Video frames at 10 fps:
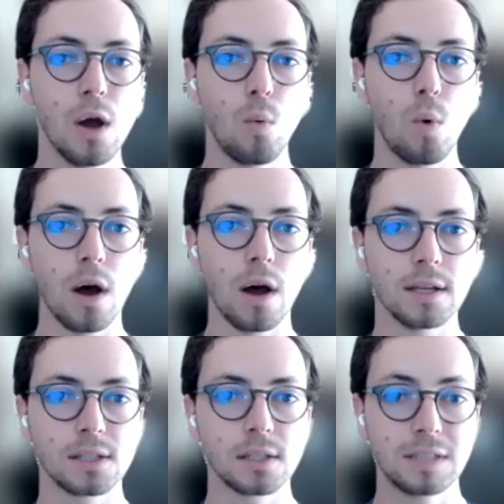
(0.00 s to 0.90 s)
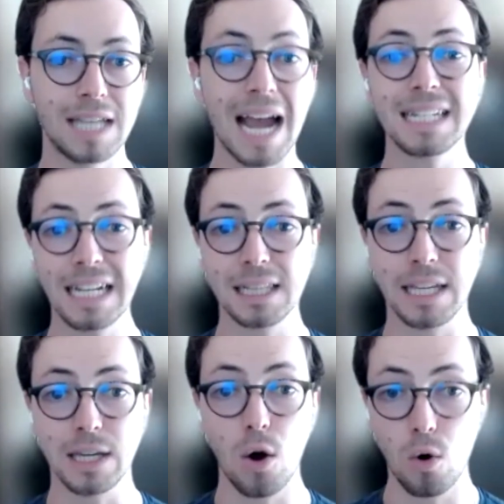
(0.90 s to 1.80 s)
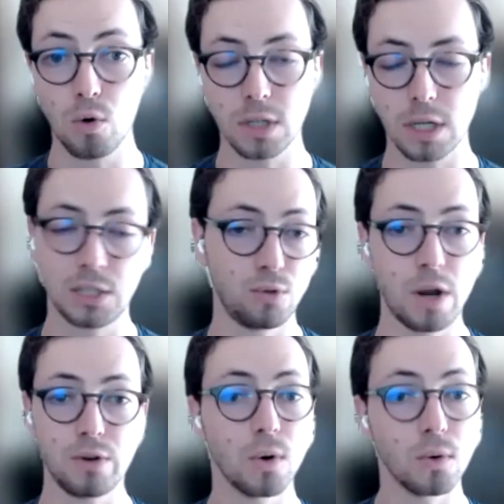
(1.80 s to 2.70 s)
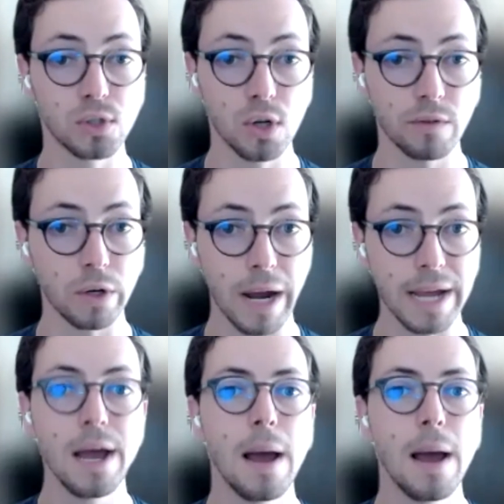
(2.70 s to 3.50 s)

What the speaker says: was technically owned, unless you run your own server, right?